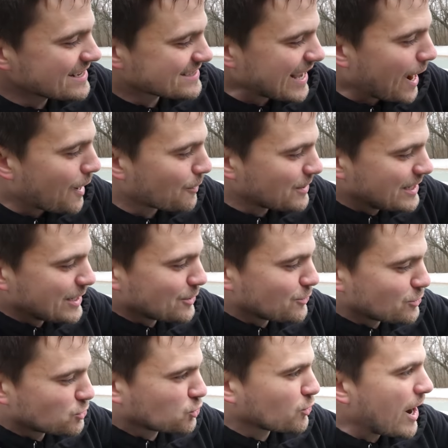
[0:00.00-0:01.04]
it down here?
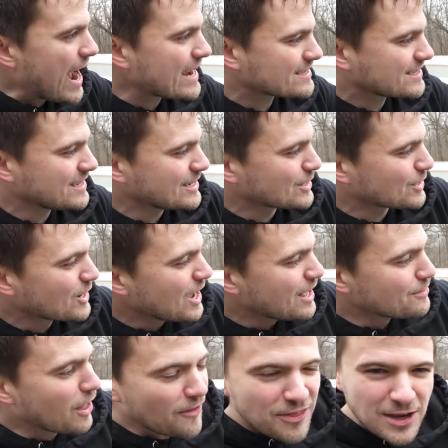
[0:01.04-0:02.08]
There's cracks here,
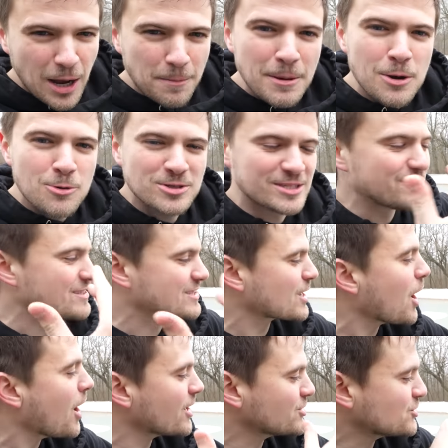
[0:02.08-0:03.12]
nothing up here was even
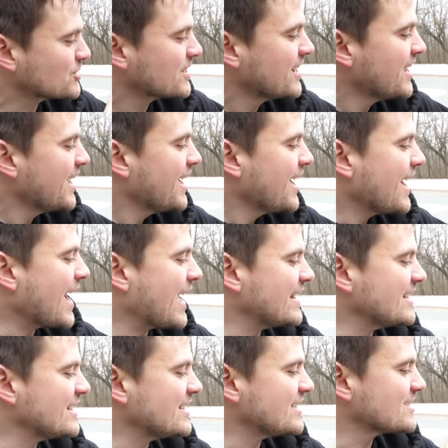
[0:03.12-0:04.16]
touched,
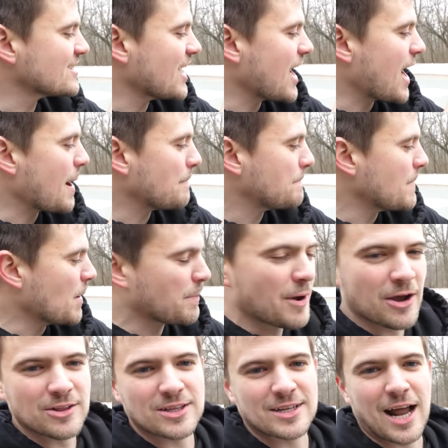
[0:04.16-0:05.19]
and it is
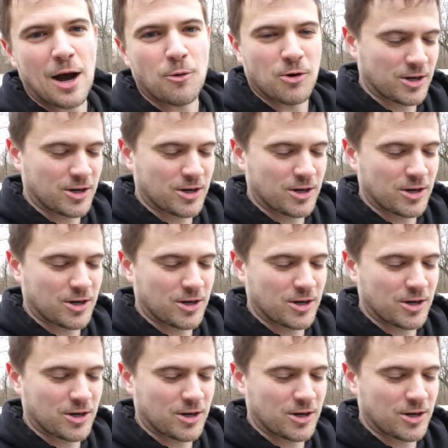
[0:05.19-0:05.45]
apparently not